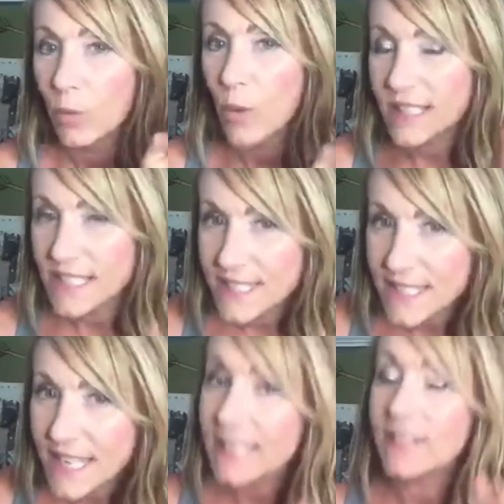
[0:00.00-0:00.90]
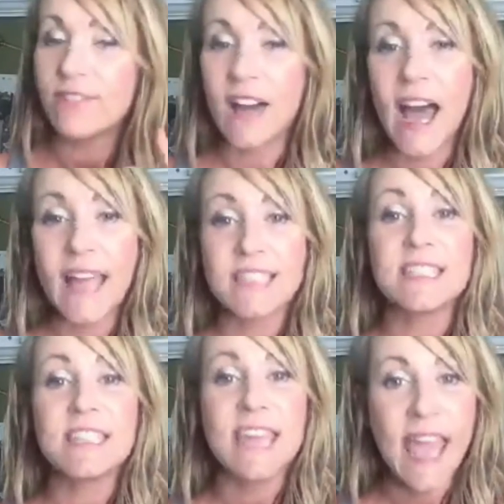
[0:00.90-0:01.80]
What
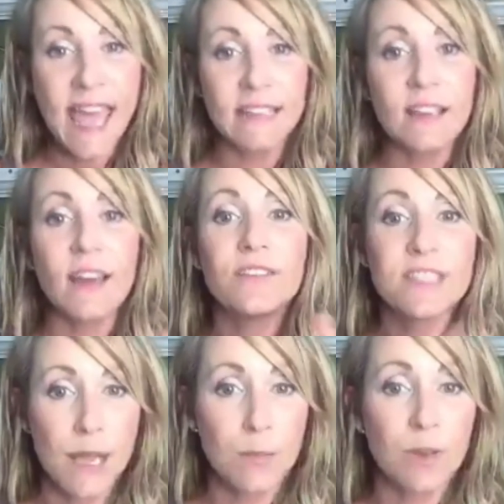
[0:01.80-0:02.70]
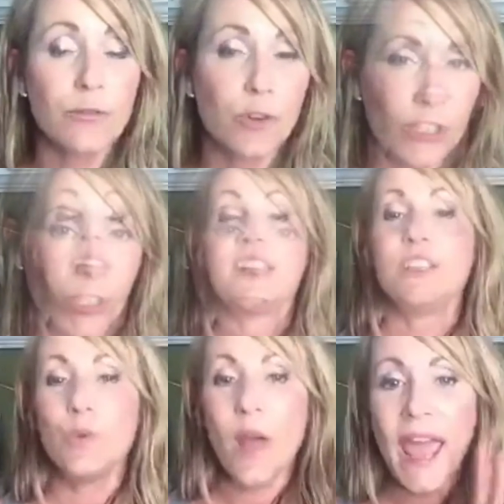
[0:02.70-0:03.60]
signifies the end of summer for you?
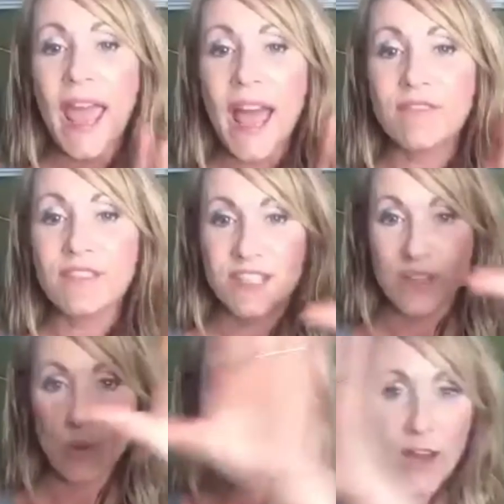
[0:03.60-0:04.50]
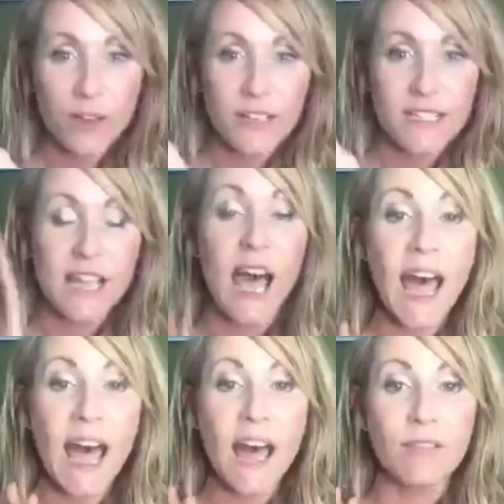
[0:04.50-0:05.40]
Then you have this awareness
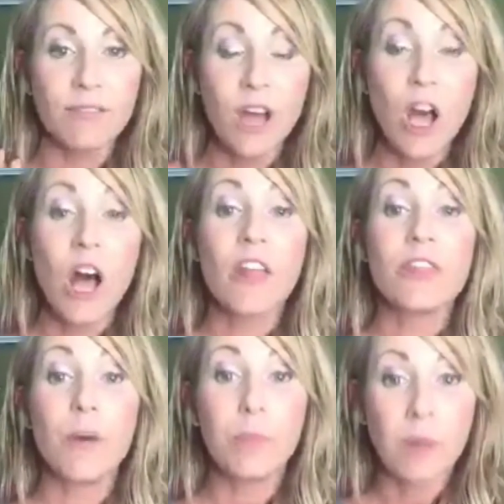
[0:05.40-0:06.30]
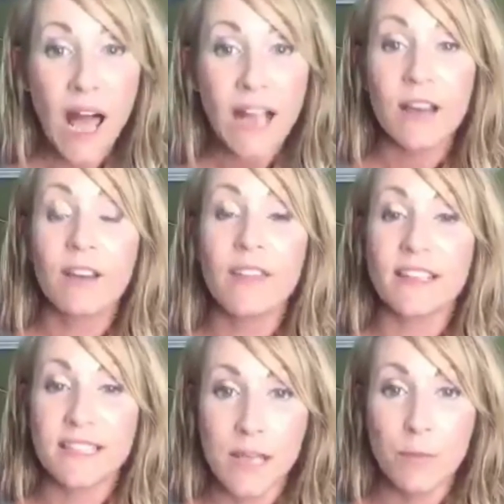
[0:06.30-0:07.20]
of the block
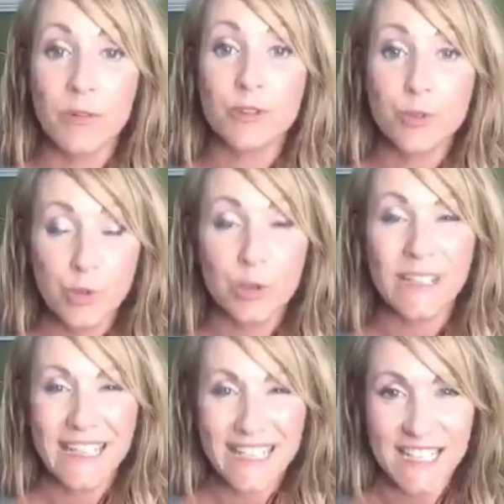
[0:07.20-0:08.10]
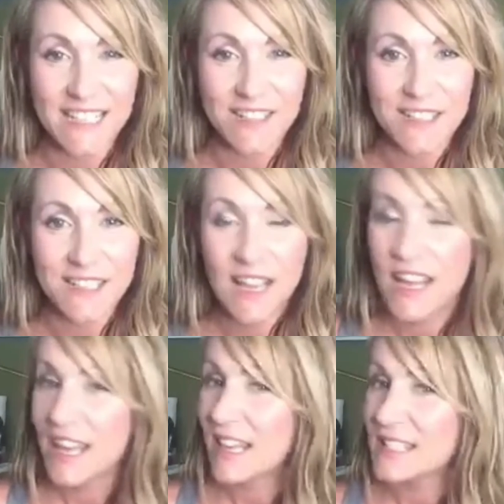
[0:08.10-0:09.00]
that summer truly is.
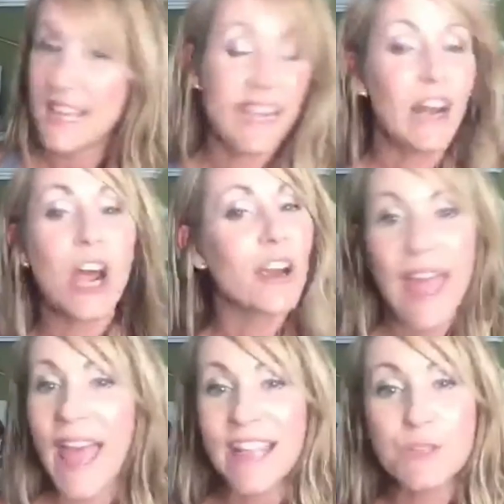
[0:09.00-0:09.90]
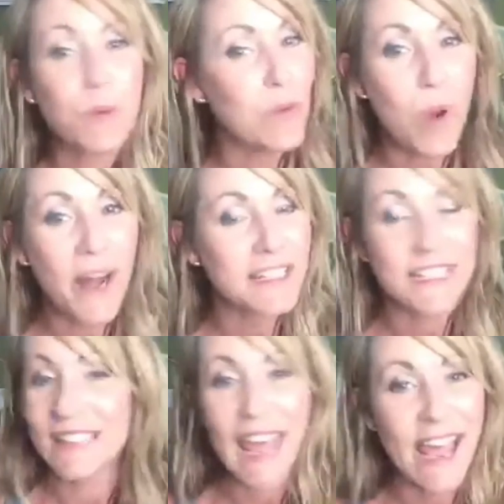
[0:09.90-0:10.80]
Because in our heads, we want it
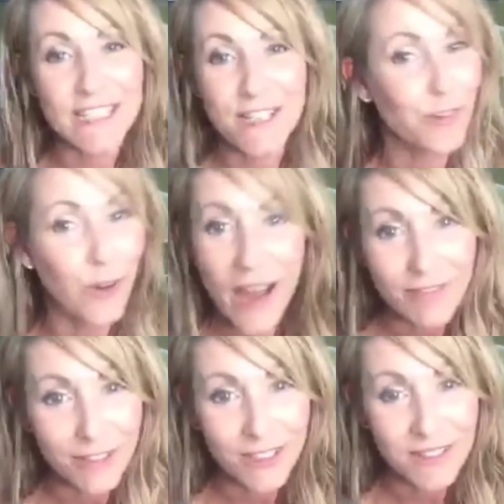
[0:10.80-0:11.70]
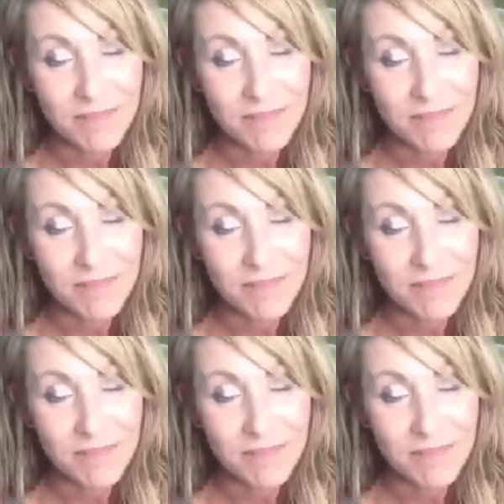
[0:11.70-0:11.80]
to last forever.